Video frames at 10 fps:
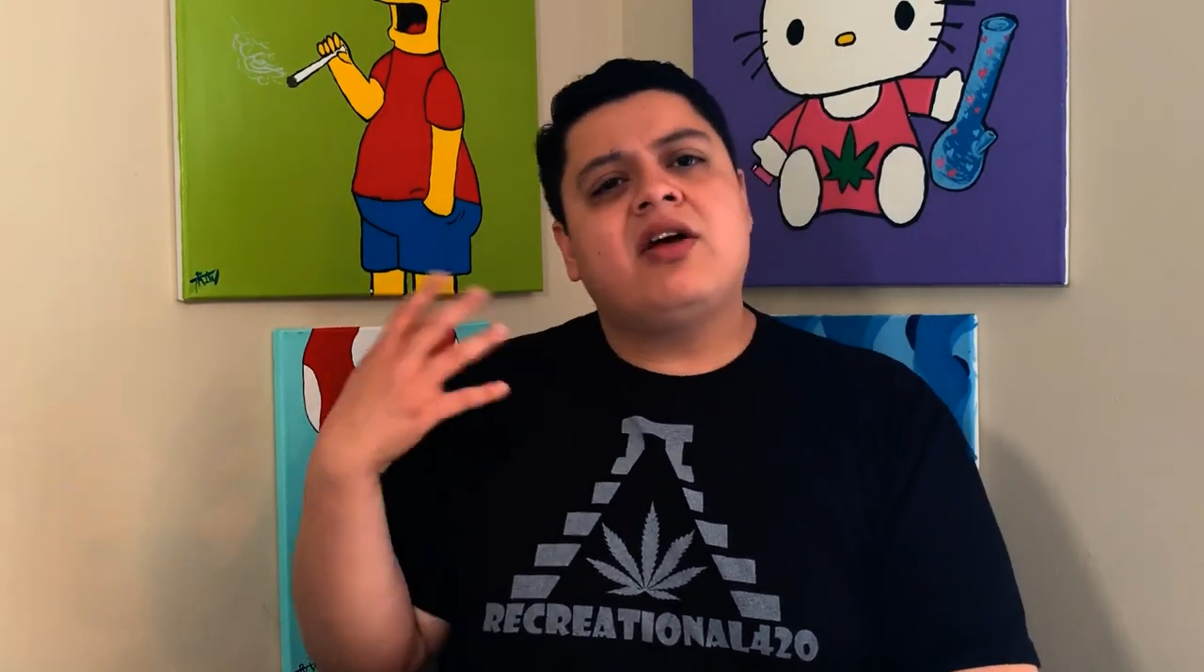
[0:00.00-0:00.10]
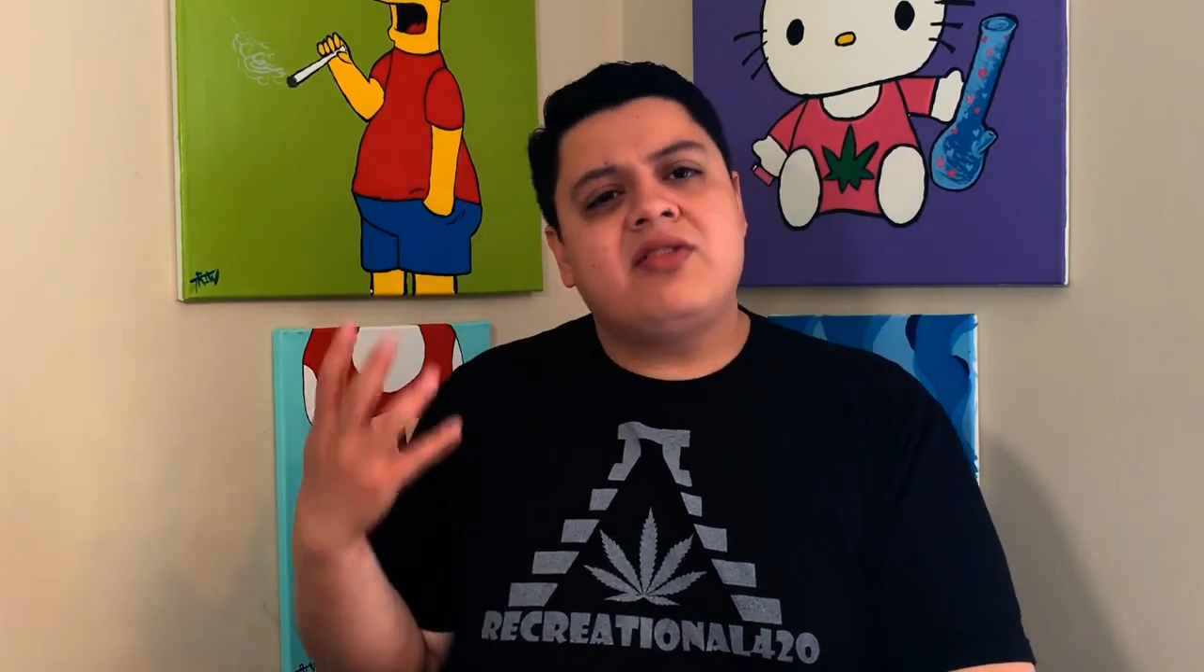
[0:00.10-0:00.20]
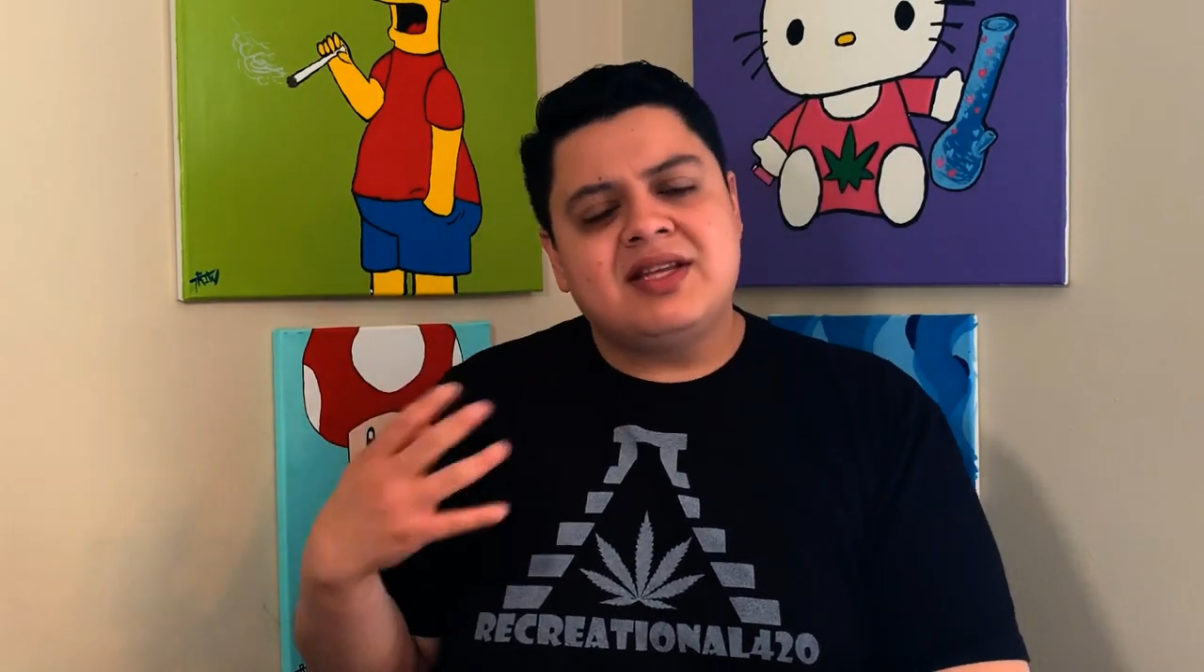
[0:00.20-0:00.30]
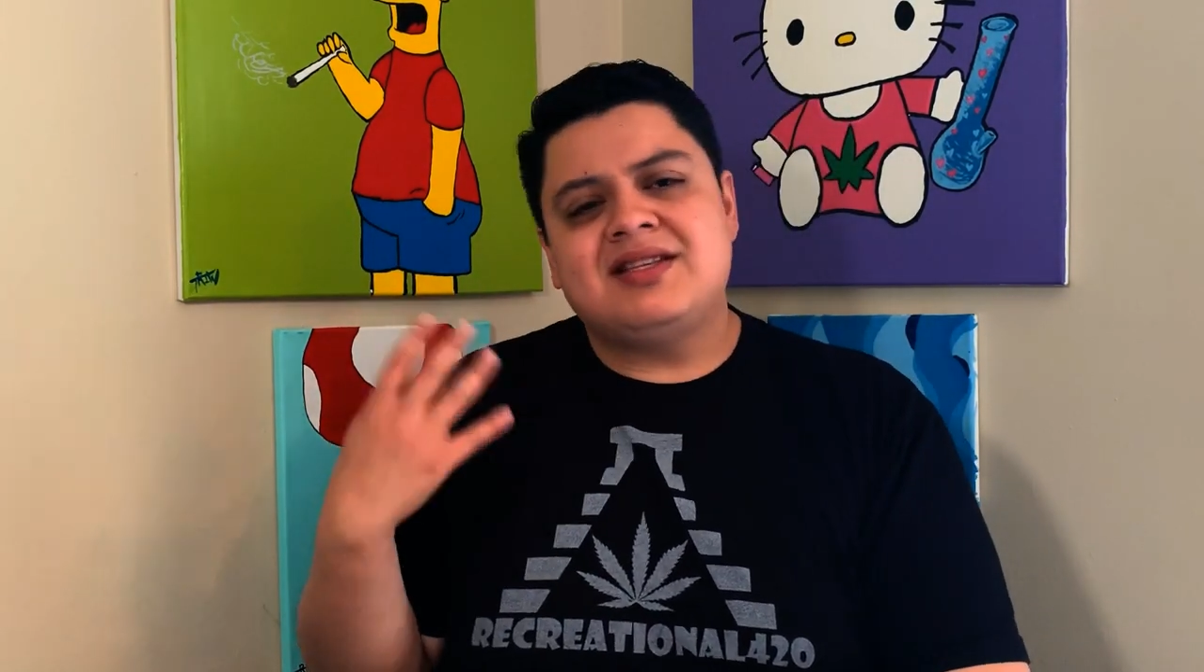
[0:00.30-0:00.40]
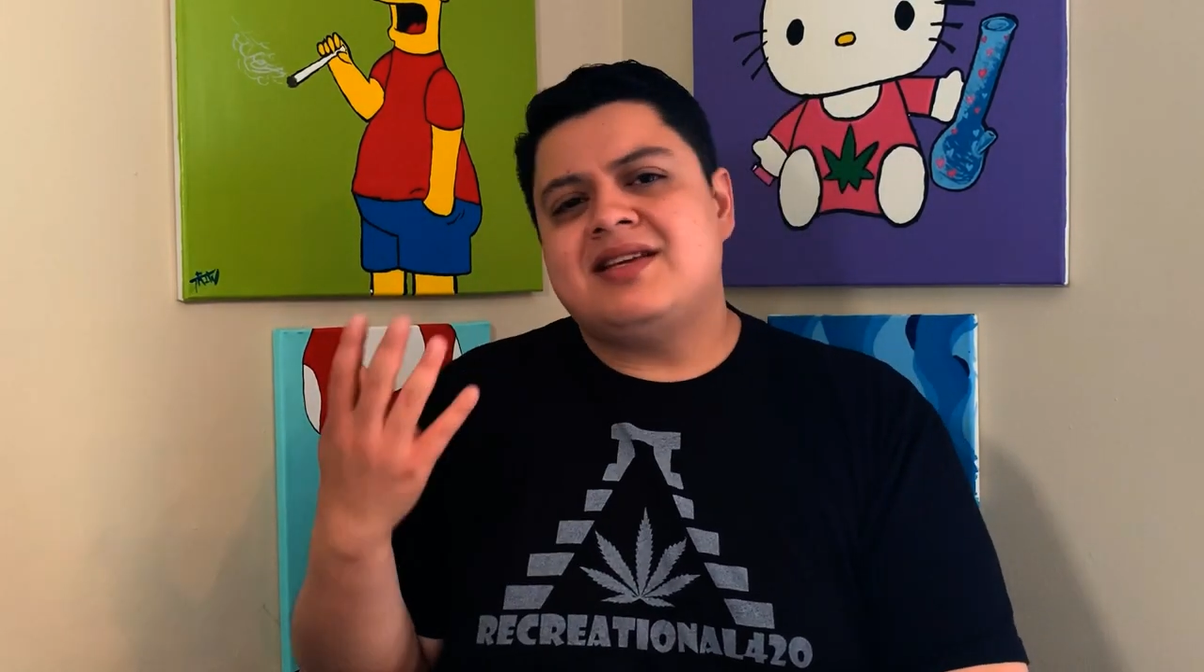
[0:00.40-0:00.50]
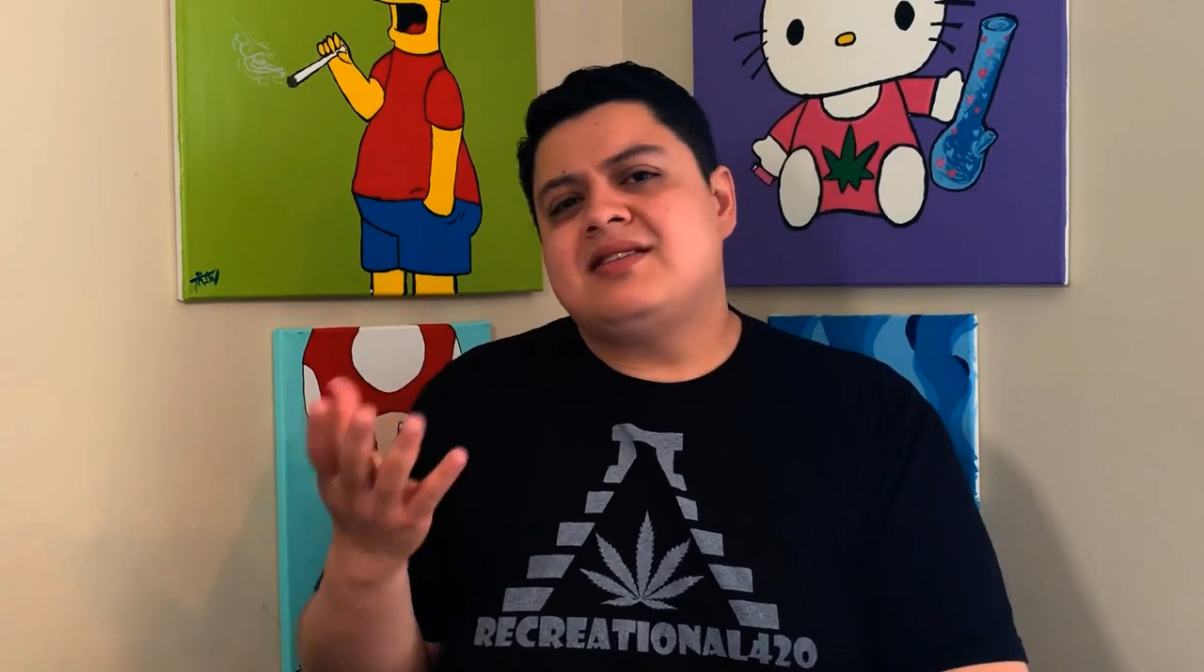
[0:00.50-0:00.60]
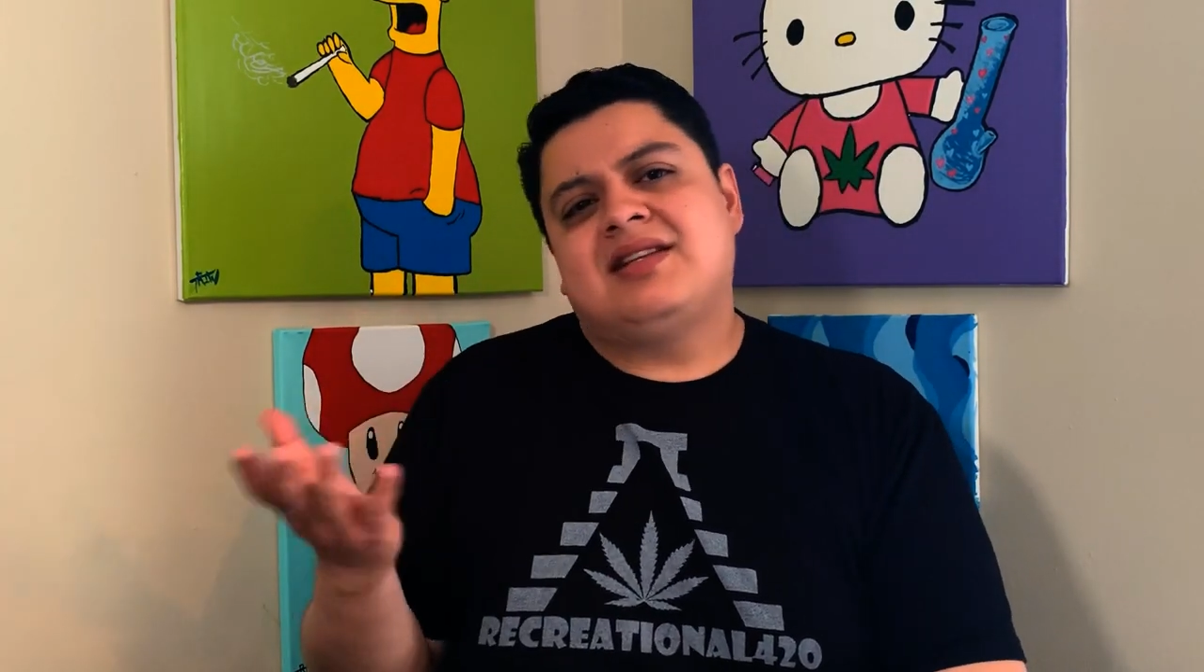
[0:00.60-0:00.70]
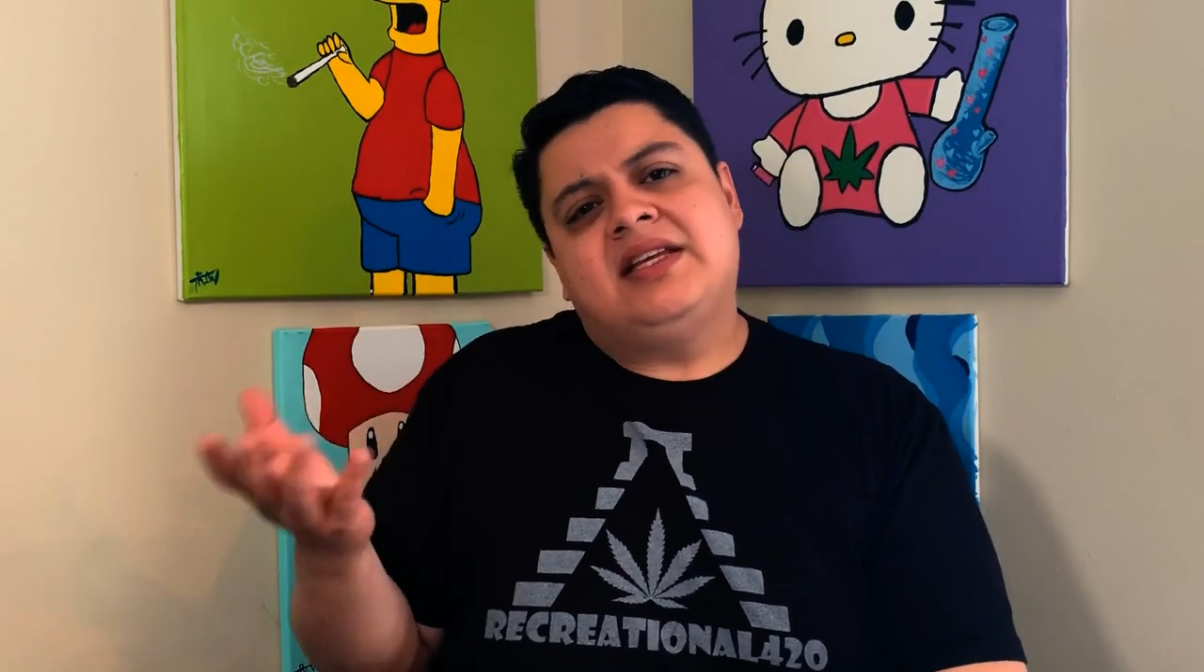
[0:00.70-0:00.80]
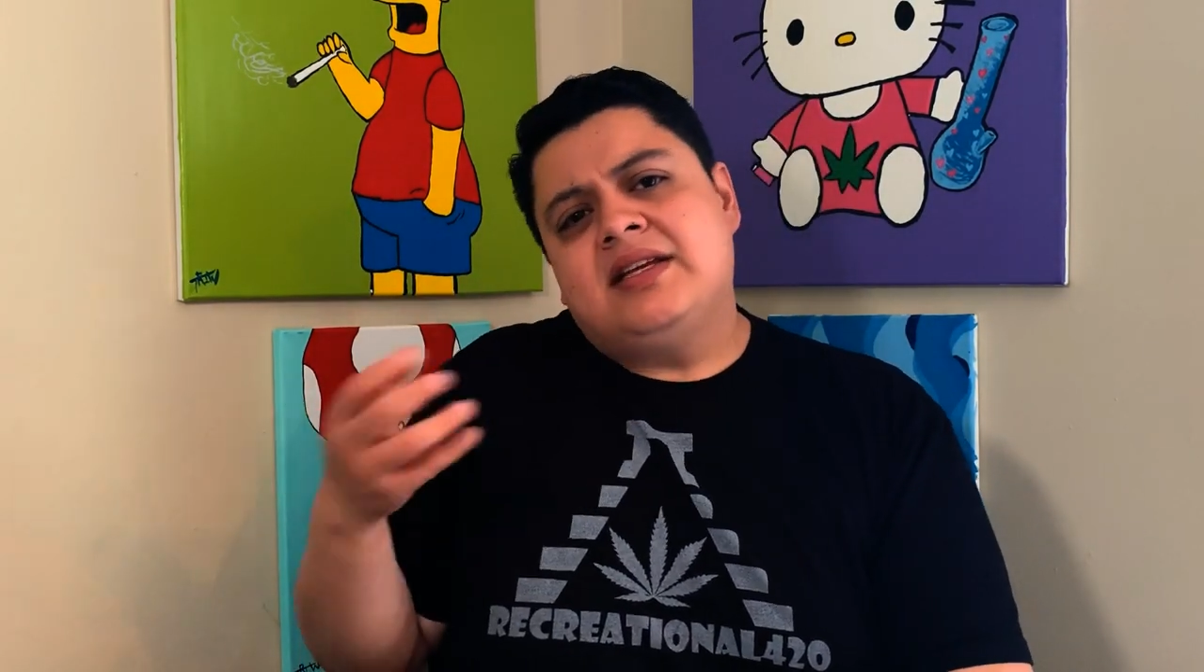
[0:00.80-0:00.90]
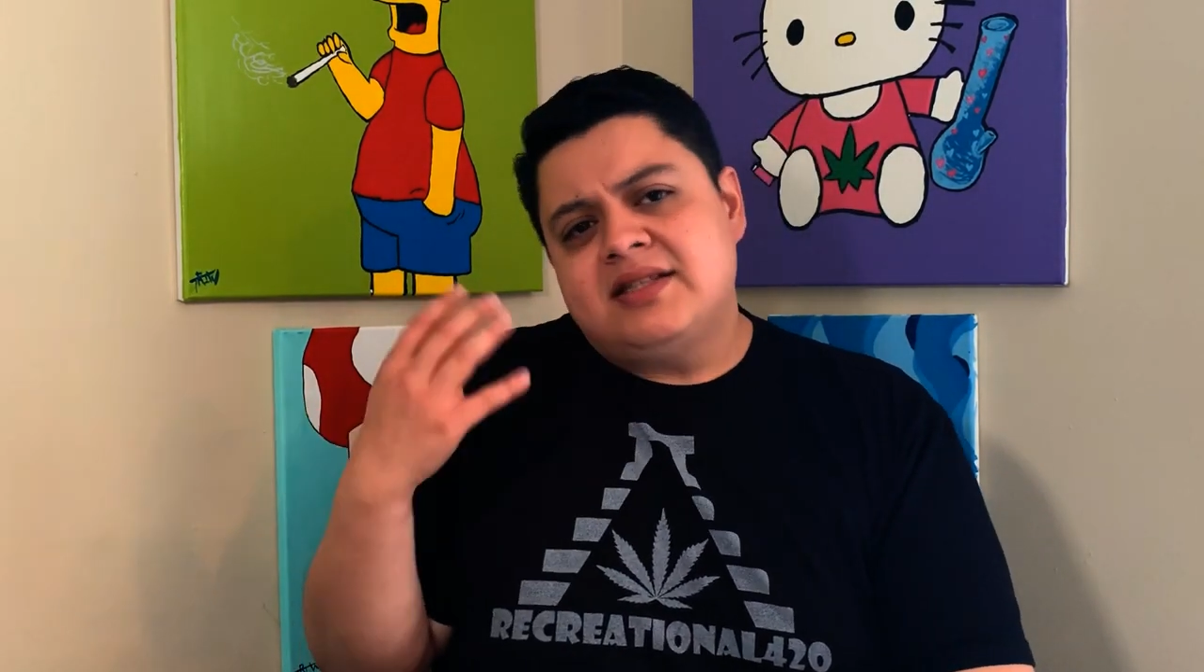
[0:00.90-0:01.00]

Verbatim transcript: oh that tastes clean